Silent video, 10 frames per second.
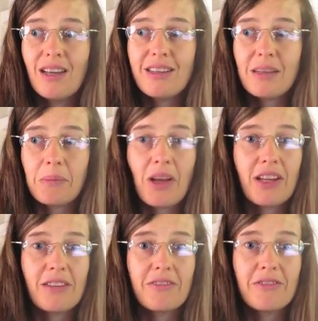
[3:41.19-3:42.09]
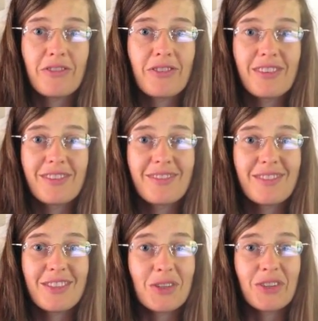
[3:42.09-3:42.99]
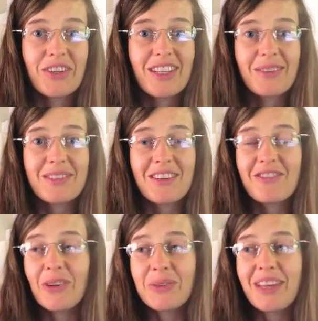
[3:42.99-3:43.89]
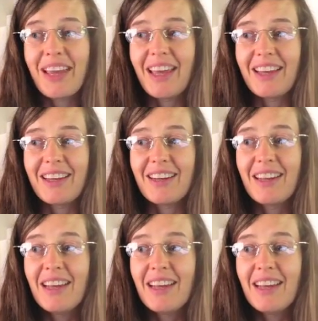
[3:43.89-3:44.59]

some kind of story that was unfolding, and